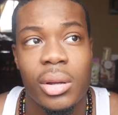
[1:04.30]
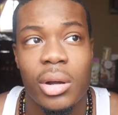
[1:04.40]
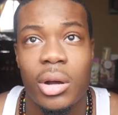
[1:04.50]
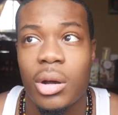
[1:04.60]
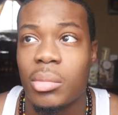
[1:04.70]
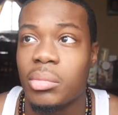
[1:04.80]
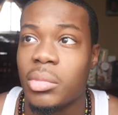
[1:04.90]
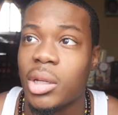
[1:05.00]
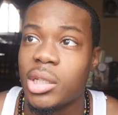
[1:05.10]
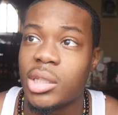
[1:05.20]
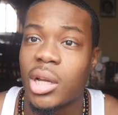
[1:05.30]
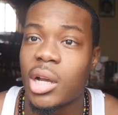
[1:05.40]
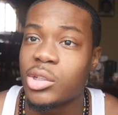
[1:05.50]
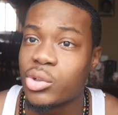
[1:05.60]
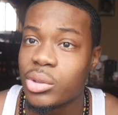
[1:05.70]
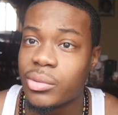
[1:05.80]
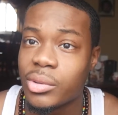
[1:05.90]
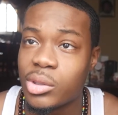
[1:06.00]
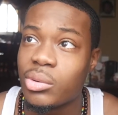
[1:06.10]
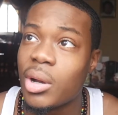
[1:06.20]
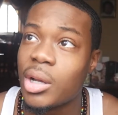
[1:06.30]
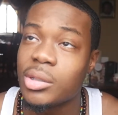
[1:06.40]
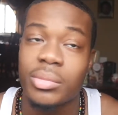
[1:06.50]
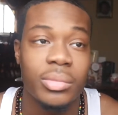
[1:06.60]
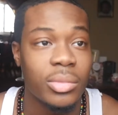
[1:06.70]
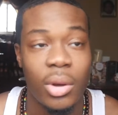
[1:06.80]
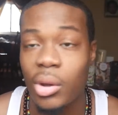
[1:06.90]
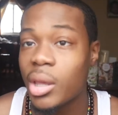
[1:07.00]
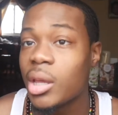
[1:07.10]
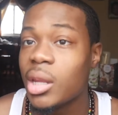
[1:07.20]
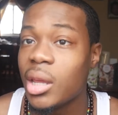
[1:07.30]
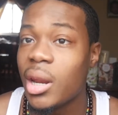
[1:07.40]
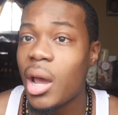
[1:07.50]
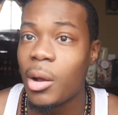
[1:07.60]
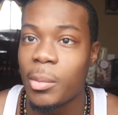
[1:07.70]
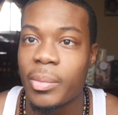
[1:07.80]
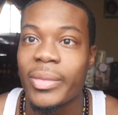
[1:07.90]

LASIK eye surgery for 2 eyes. Okay, lay down.